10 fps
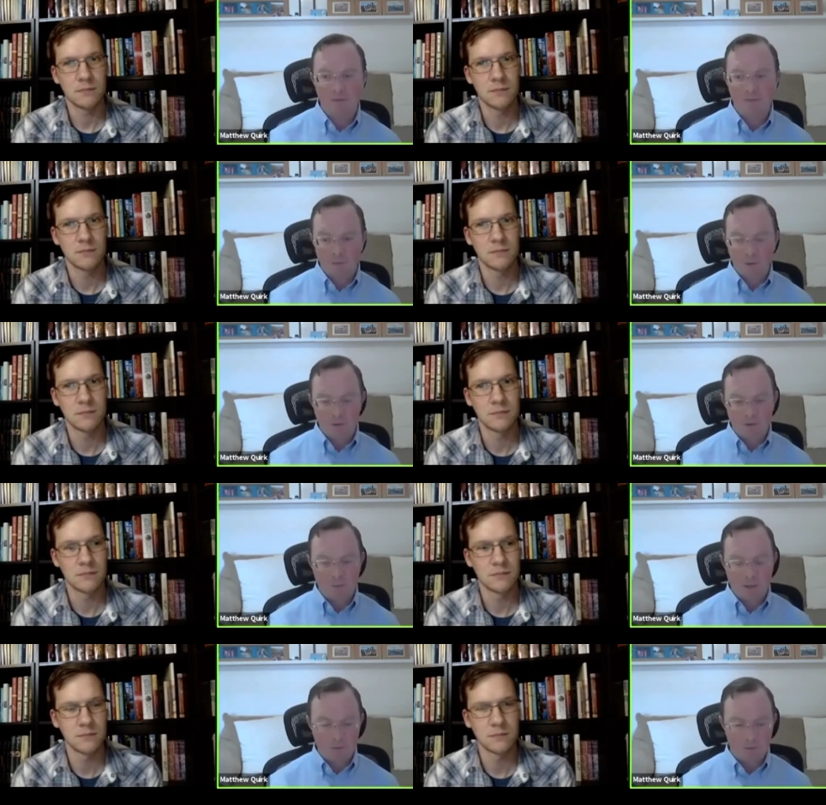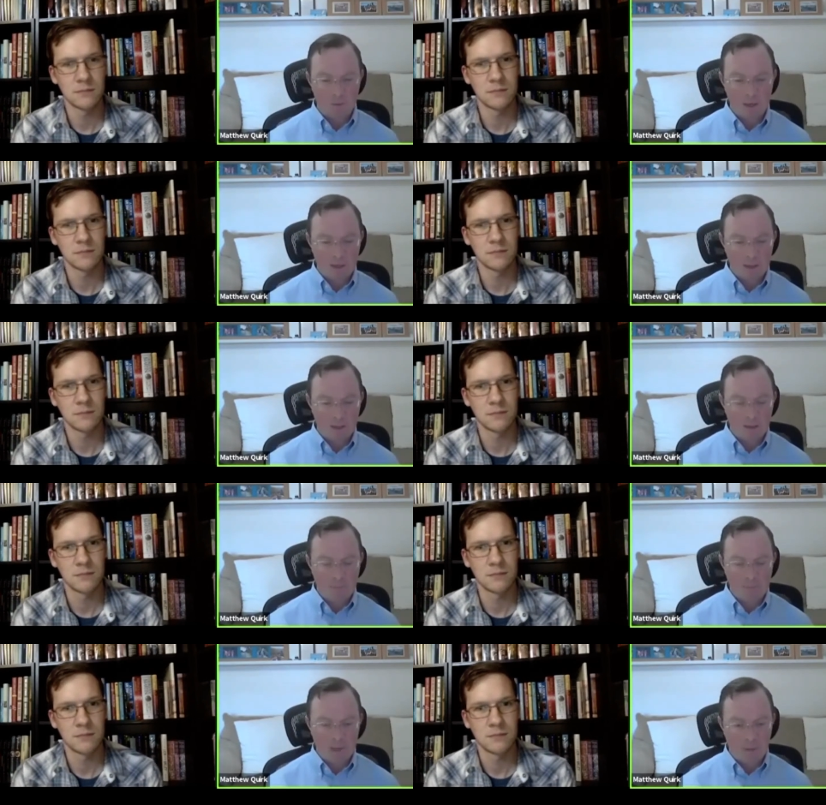Speaker 1: first when I was writing
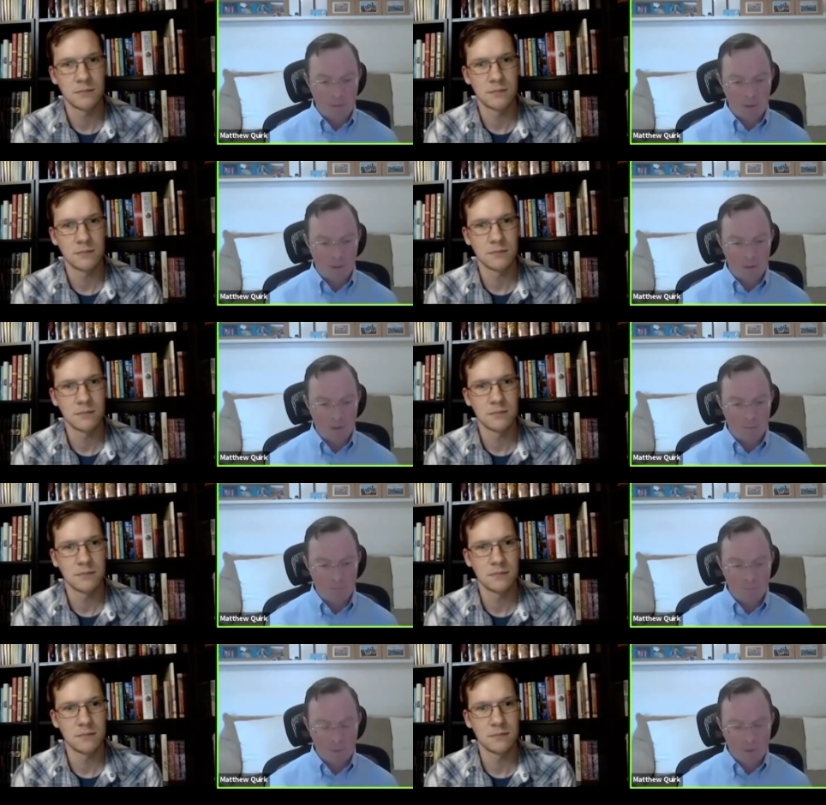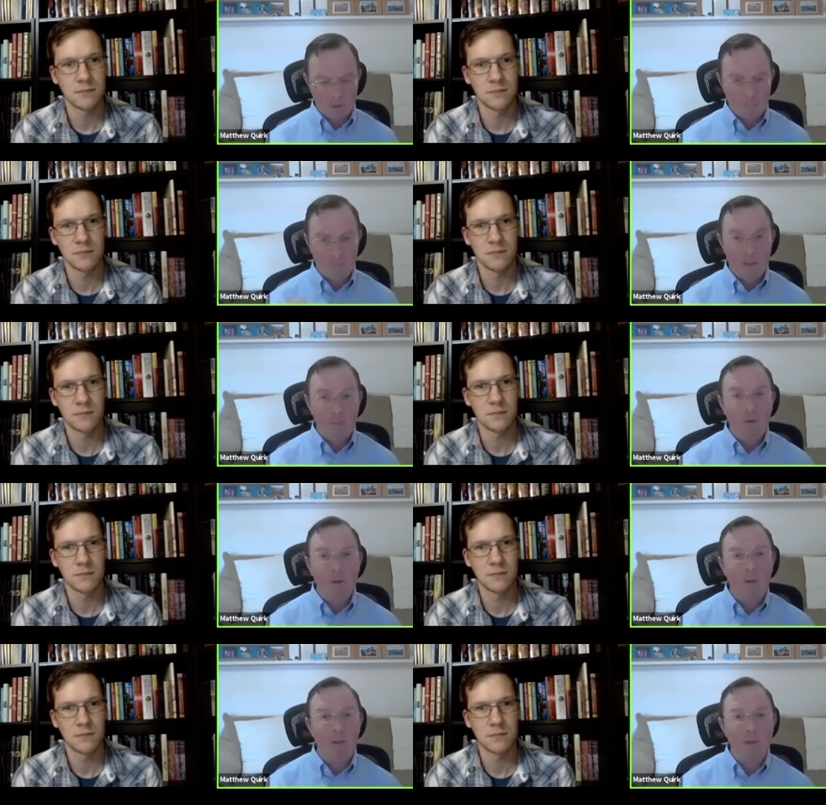about
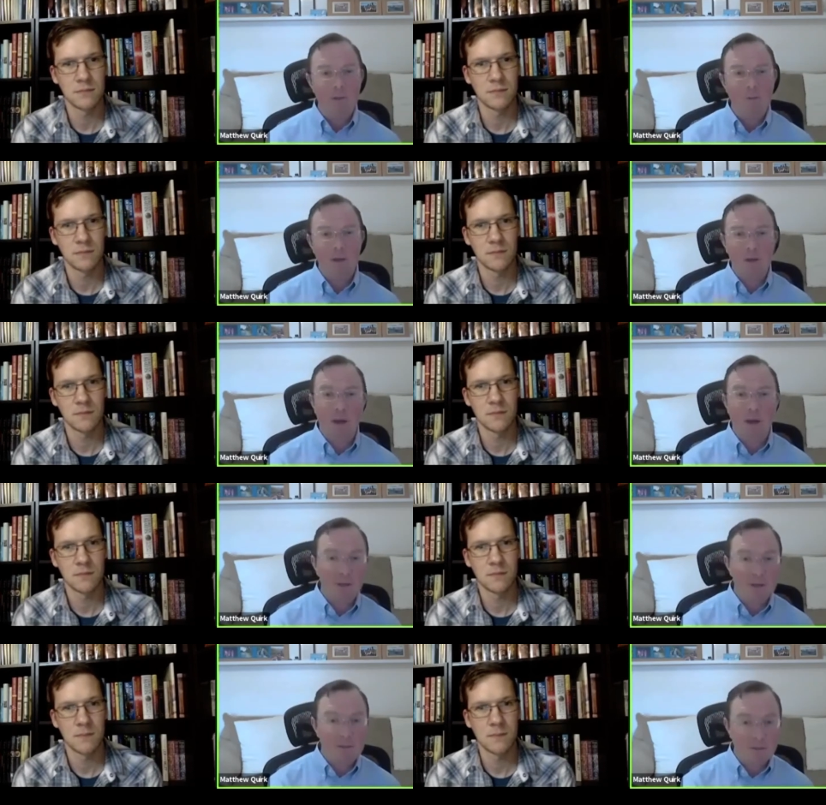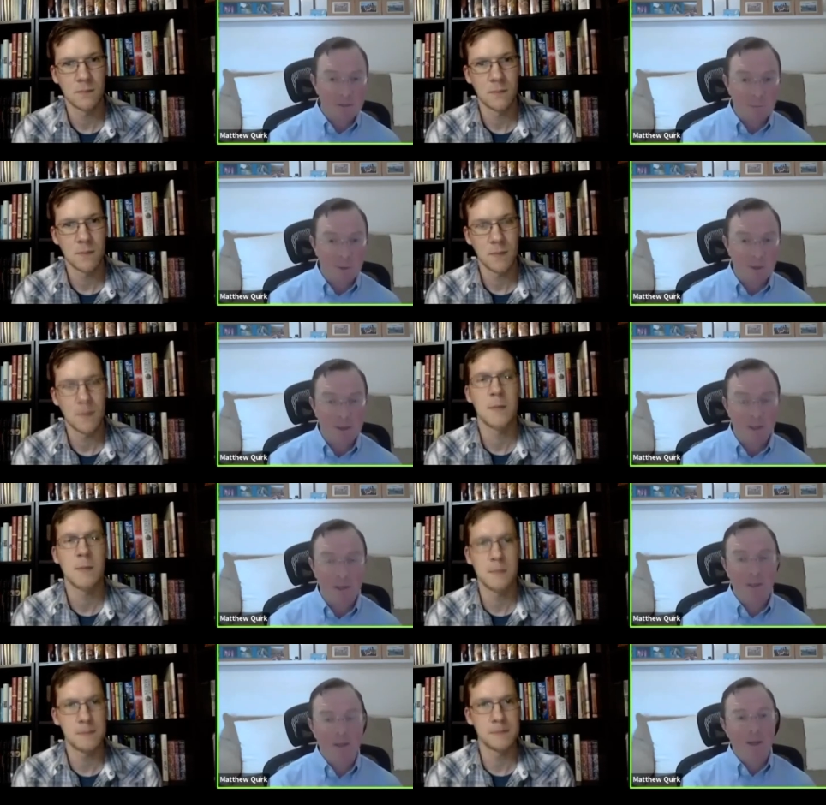people in the special operations community.
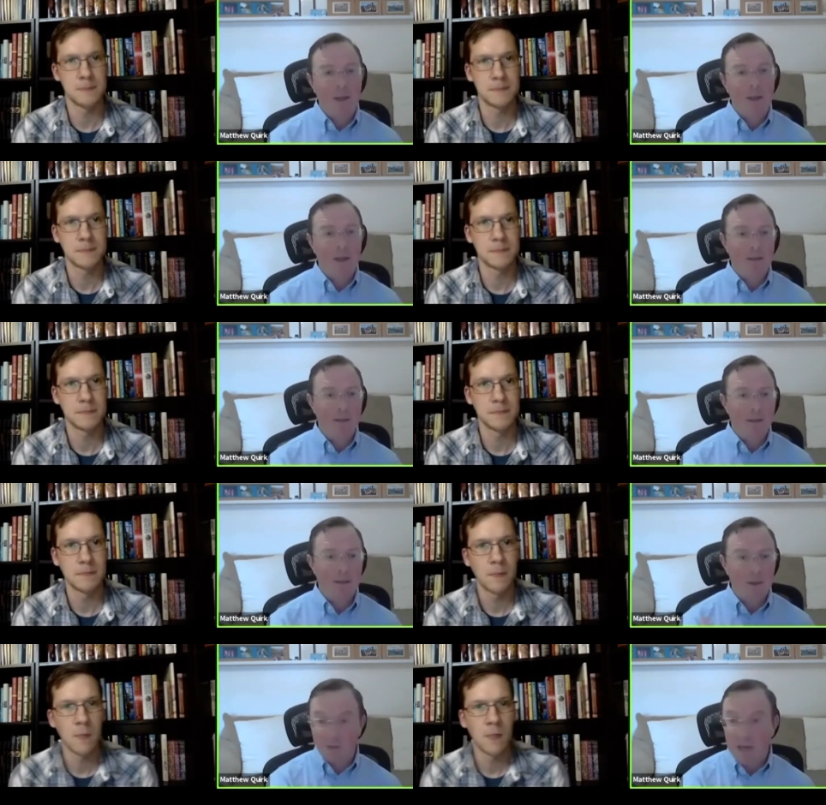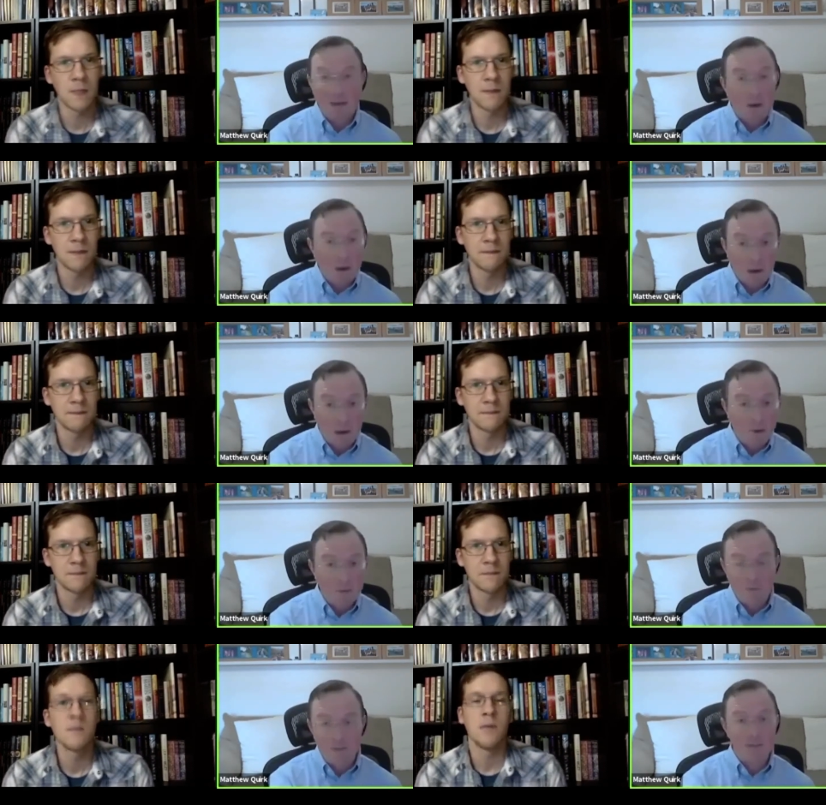And, you know, Jack Carr
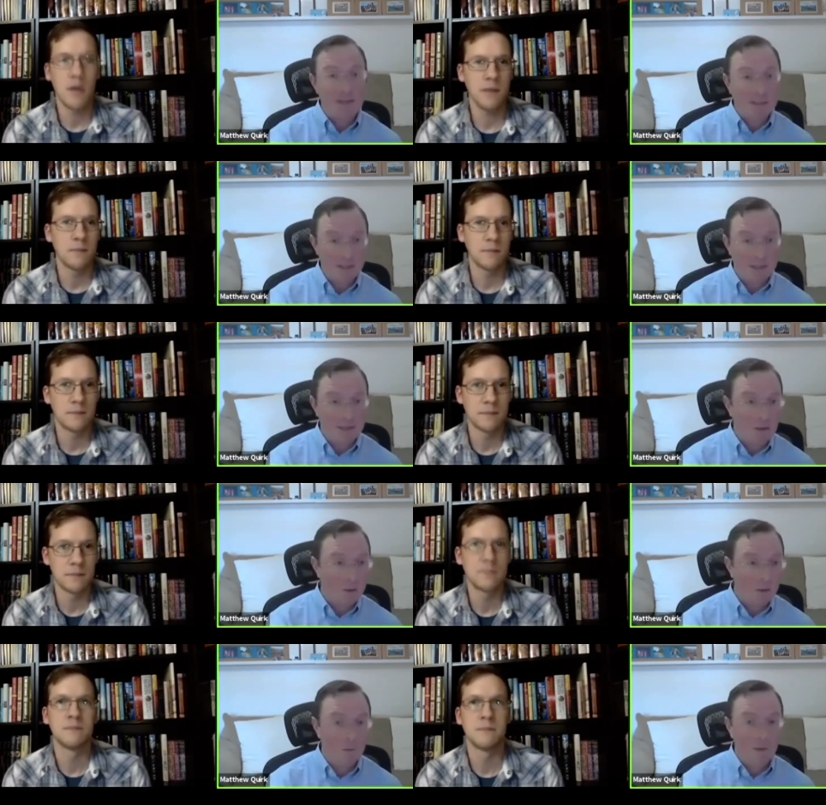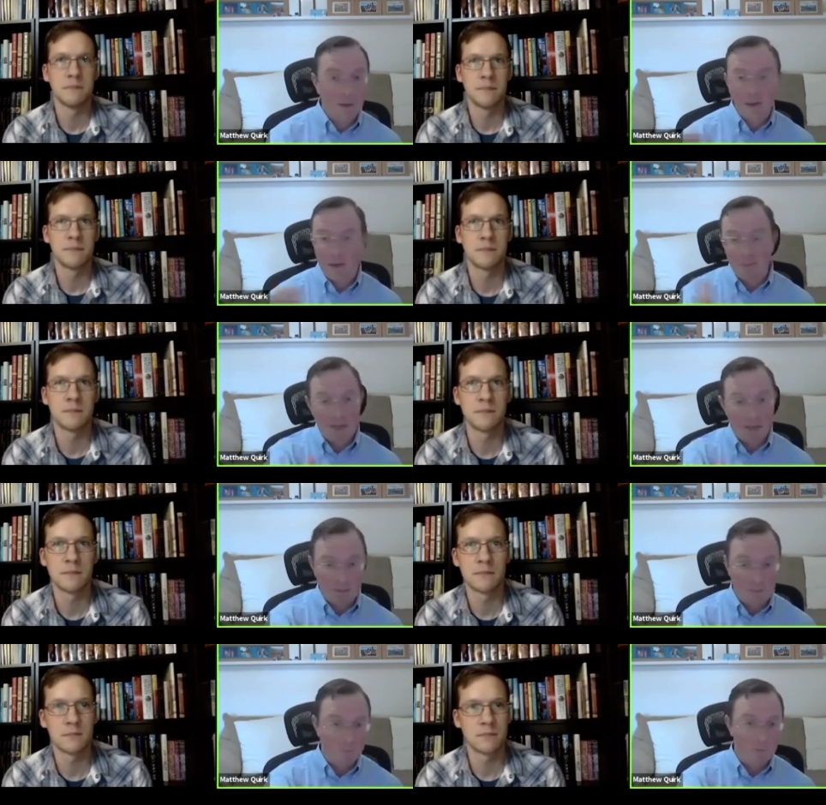was in San Diego, and I met
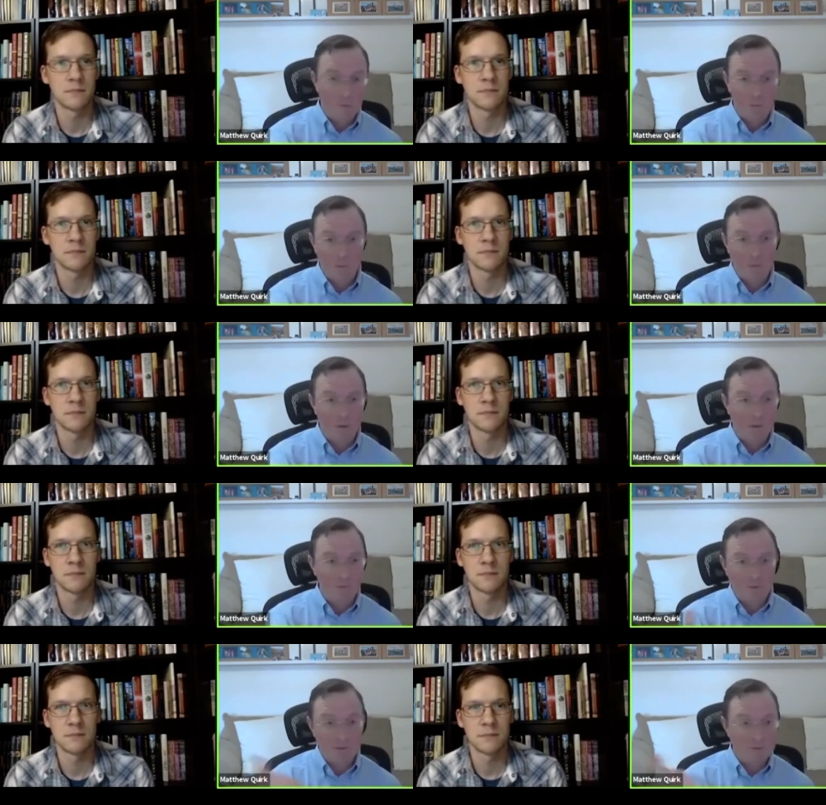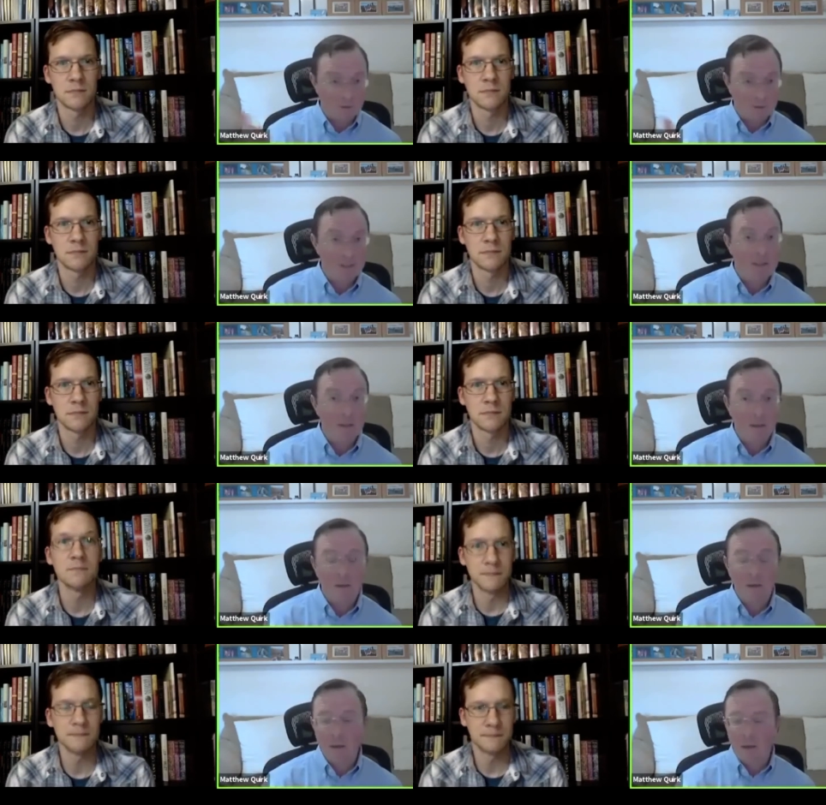him through, you know, friends of friends here
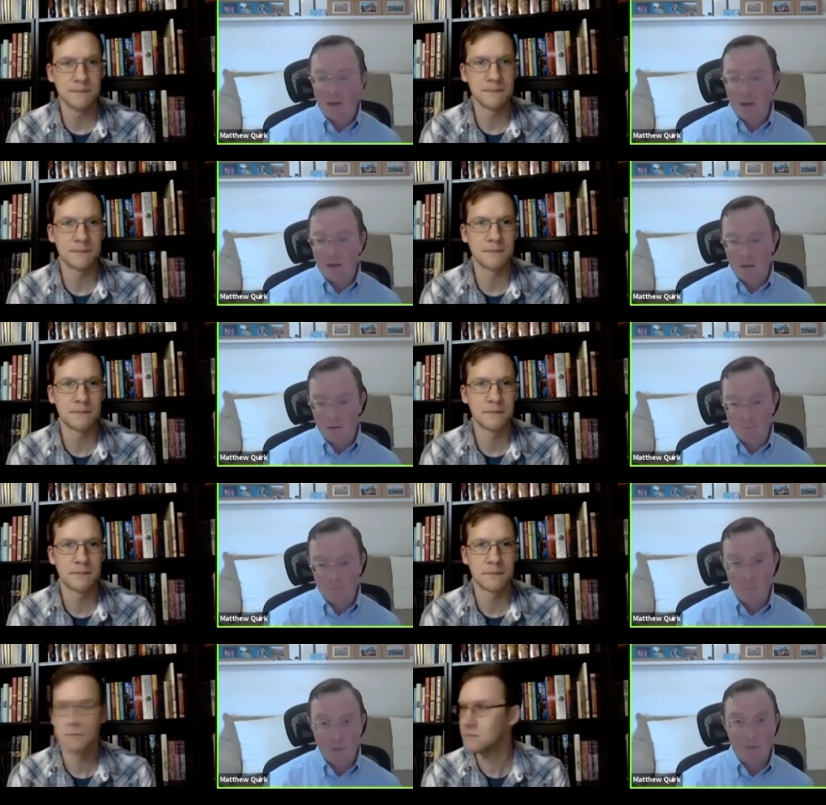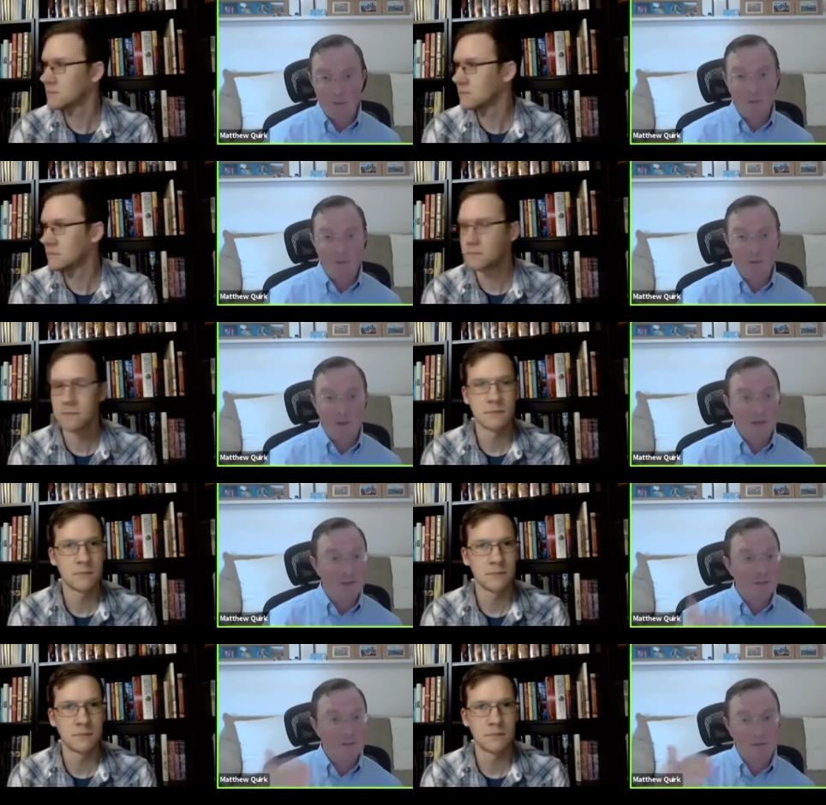when he was
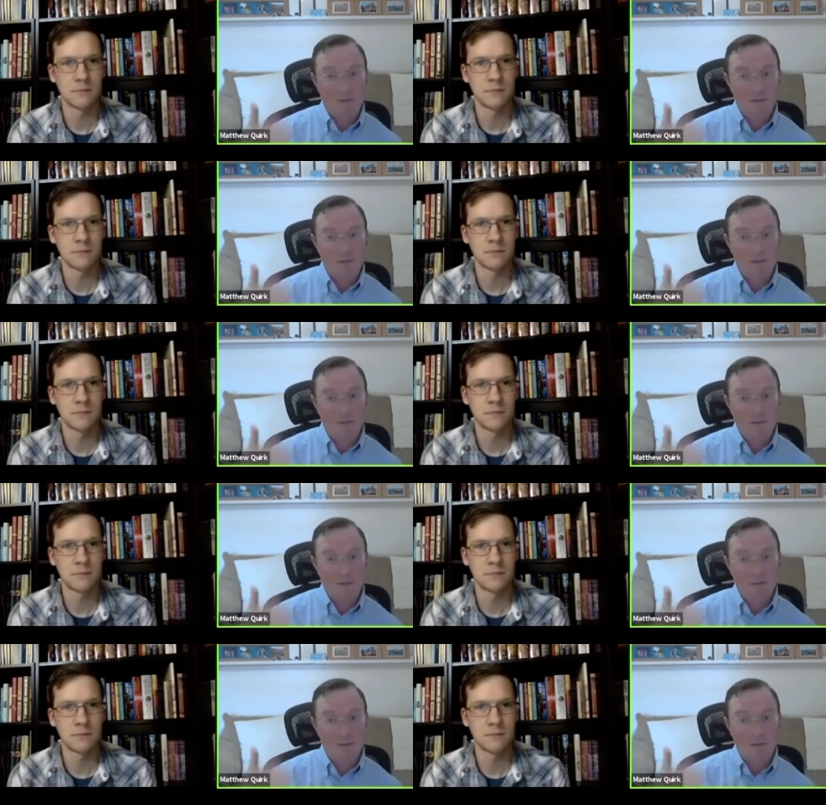just